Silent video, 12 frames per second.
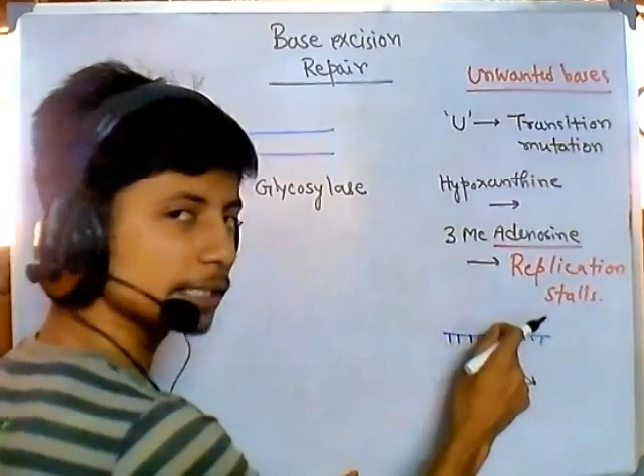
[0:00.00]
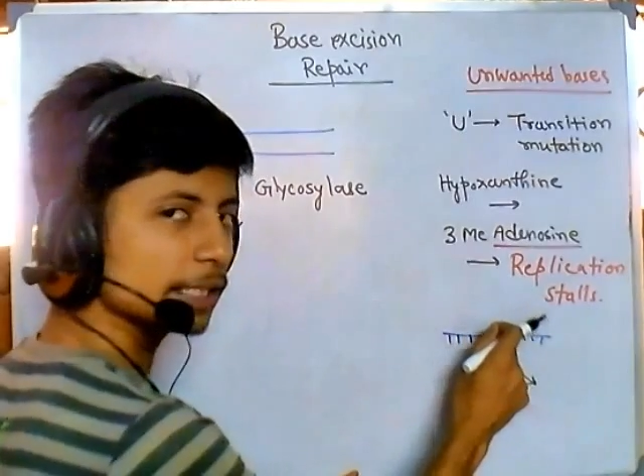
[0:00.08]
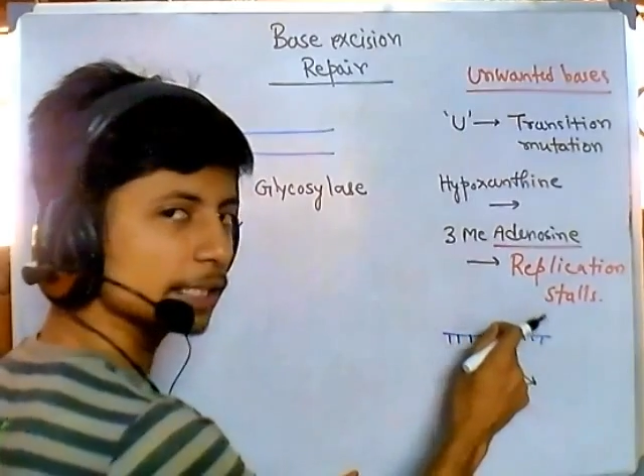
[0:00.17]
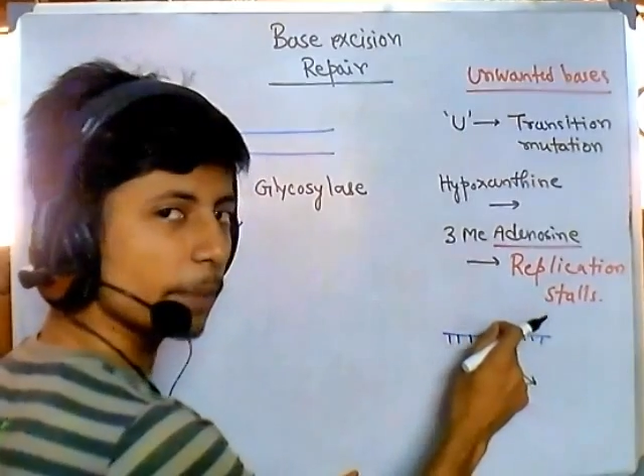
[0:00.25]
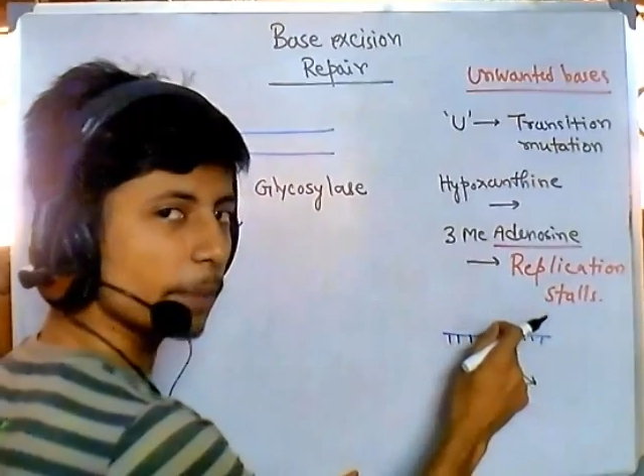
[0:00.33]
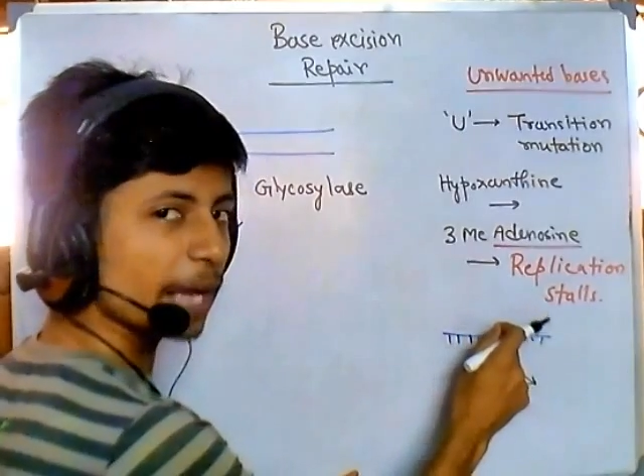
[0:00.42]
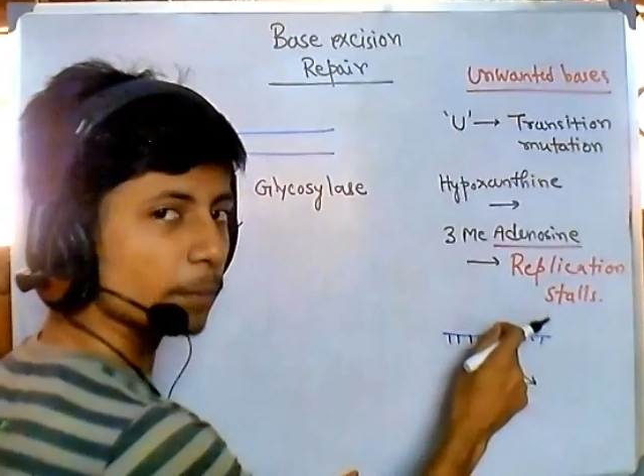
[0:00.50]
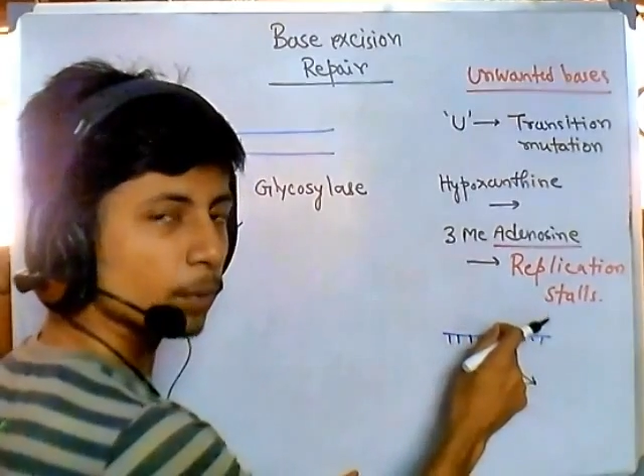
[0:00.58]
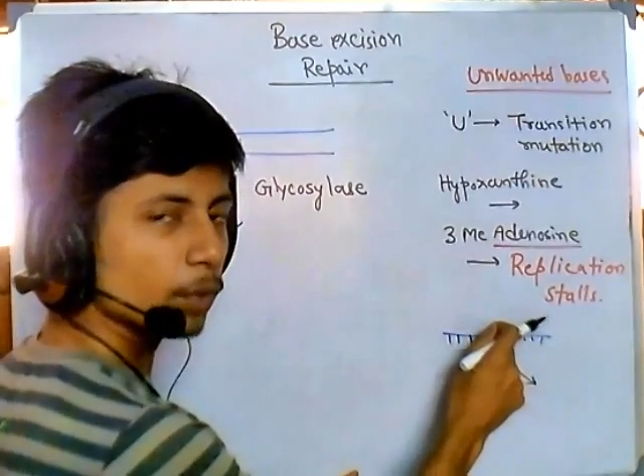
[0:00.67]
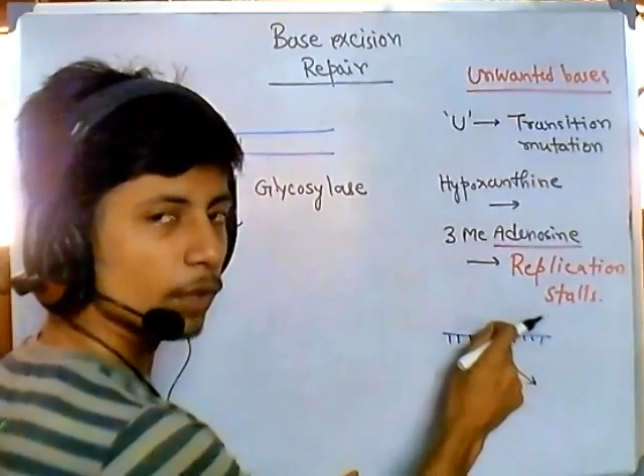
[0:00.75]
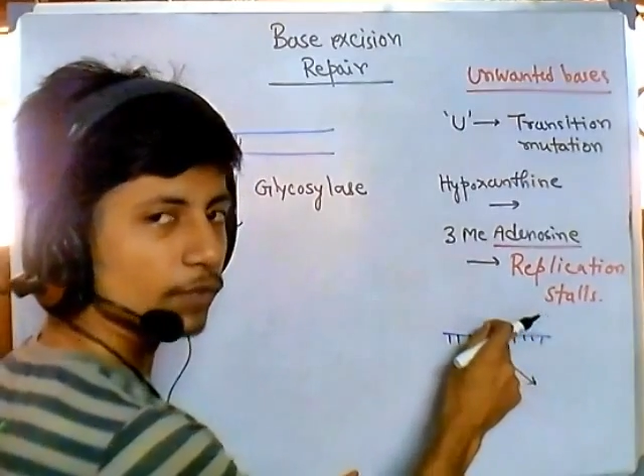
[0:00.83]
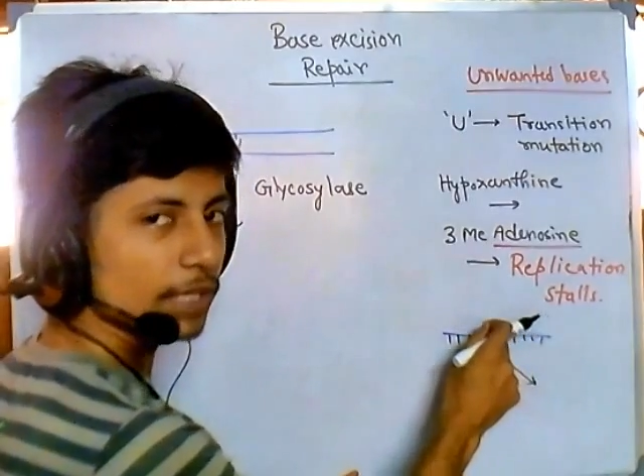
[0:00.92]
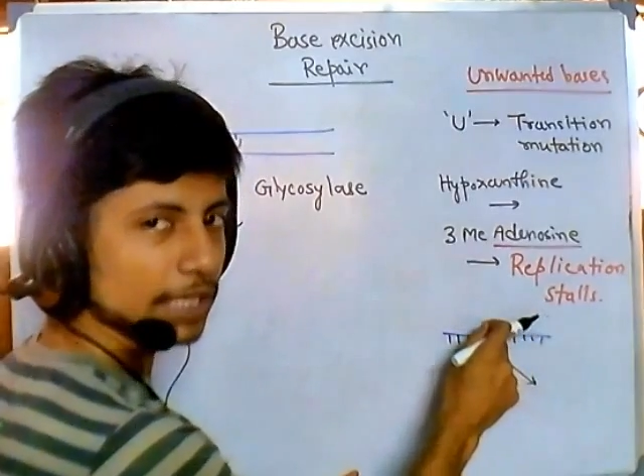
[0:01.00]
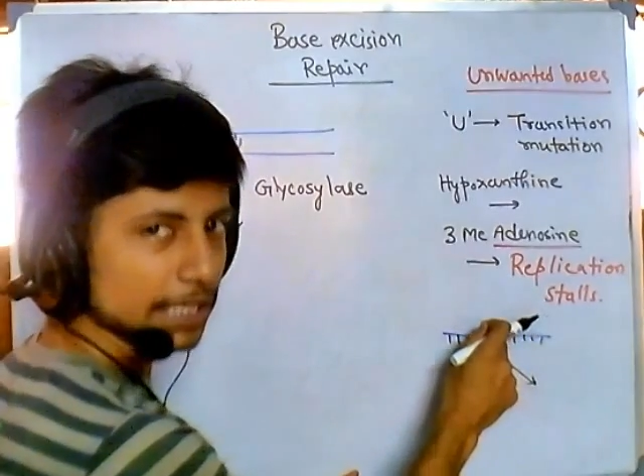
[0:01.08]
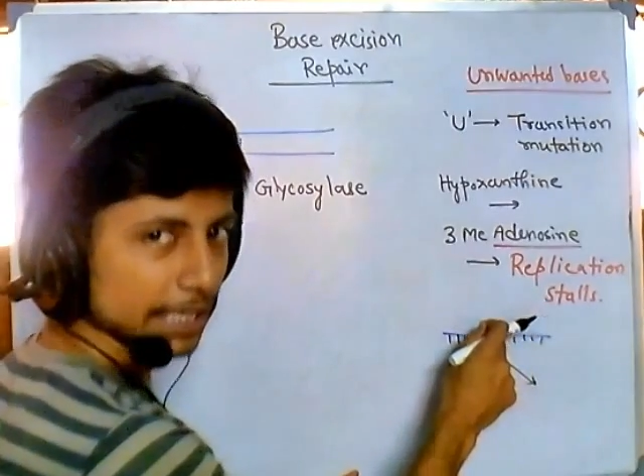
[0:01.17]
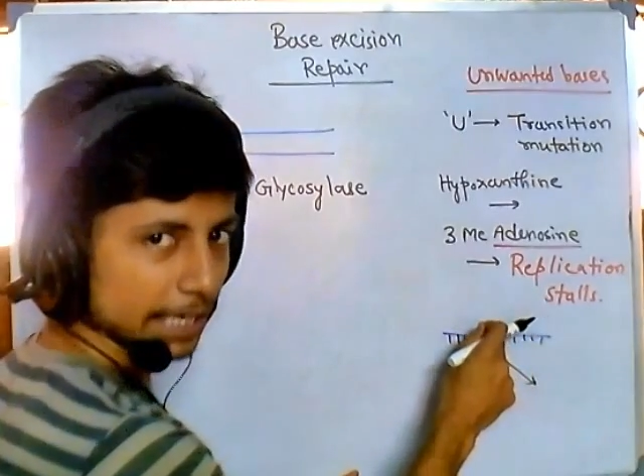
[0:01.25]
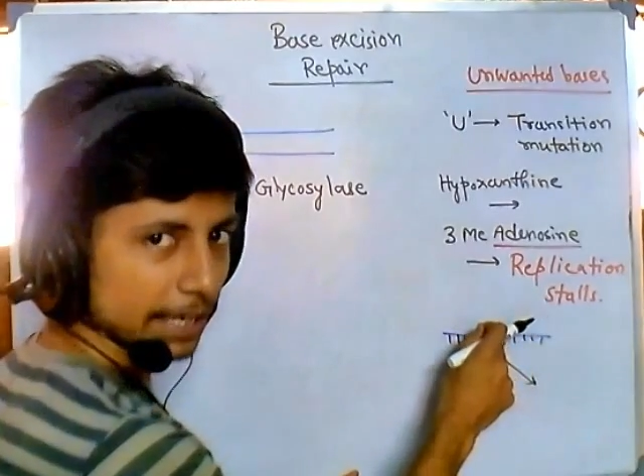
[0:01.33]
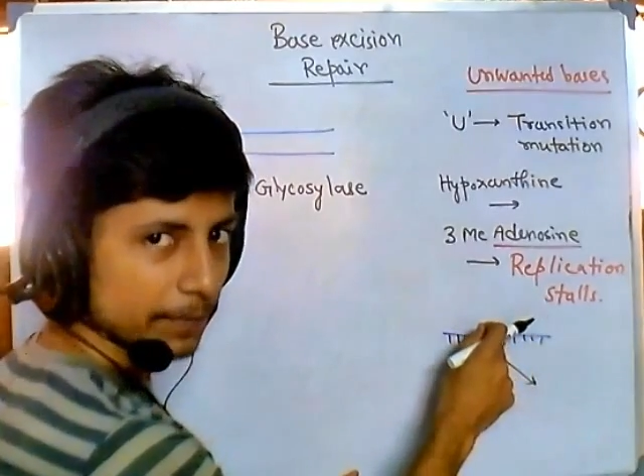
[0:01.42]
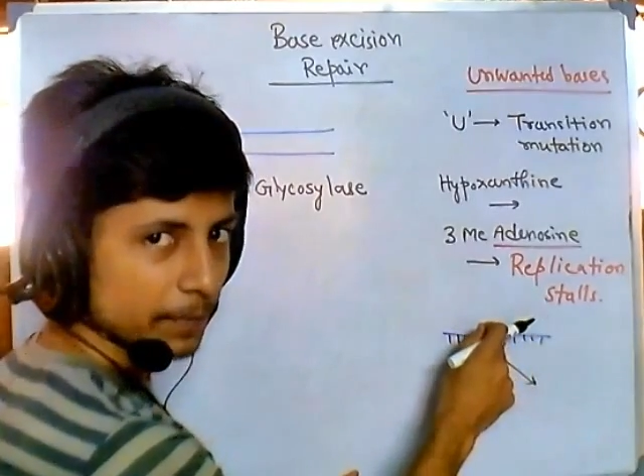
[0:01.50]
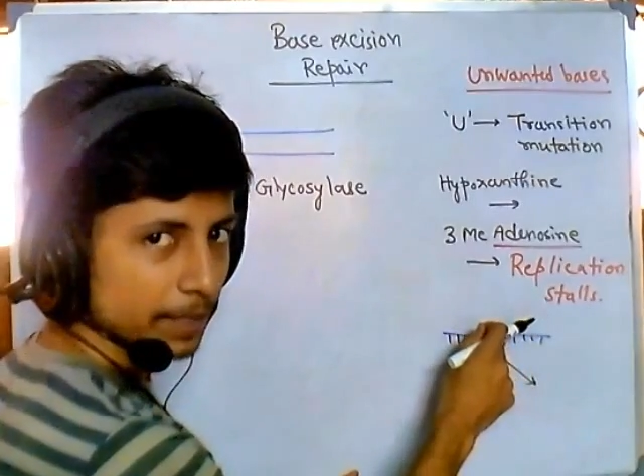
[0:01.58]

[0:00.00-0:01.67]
the backbone of the DNA